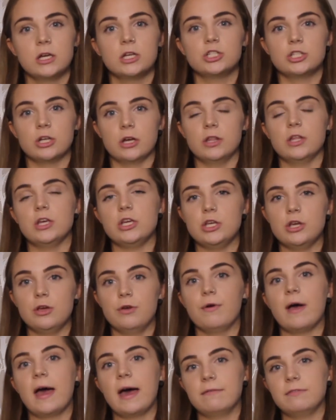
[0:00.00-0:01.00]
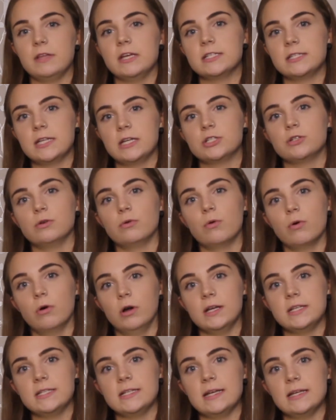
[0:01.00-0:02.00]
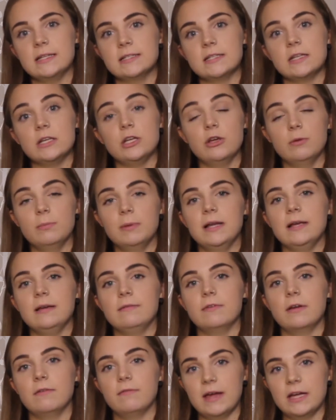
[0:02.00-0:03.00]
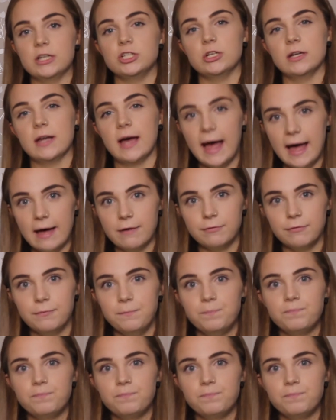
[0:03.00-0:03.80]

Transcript: showing that you have the essential qualities that you believe a vet should have.